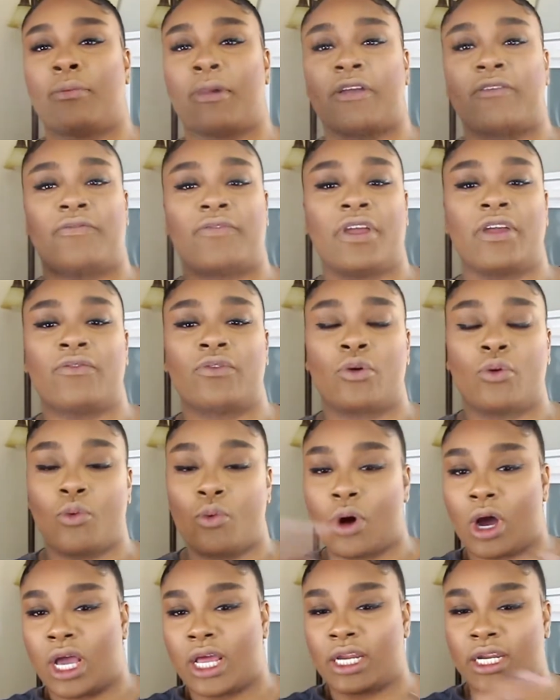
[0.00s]
My favorite
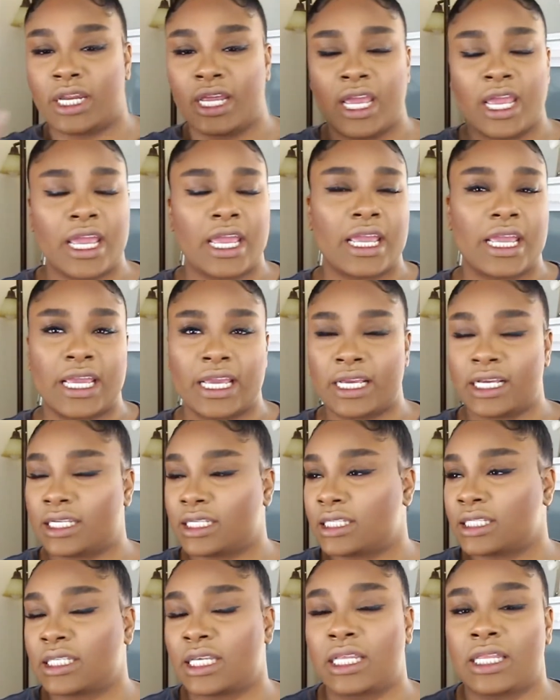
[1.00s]
one
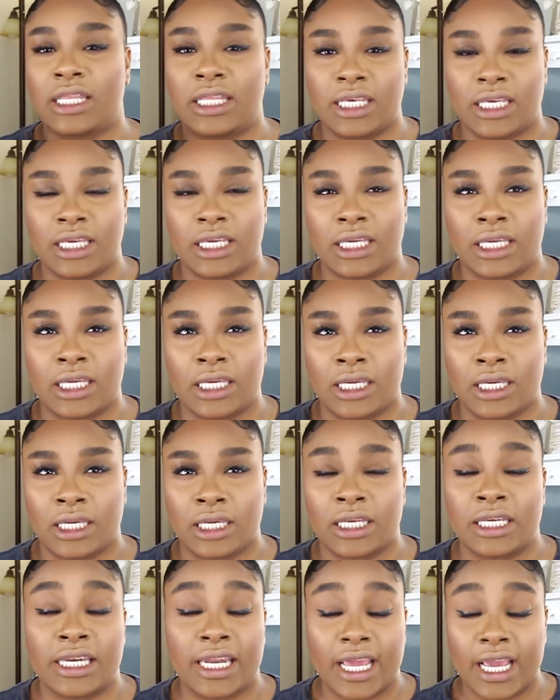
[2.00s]
is
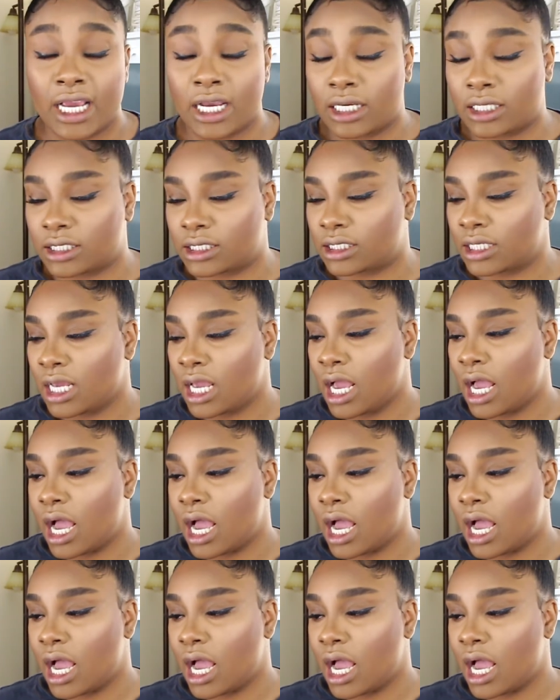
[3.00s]
the NYX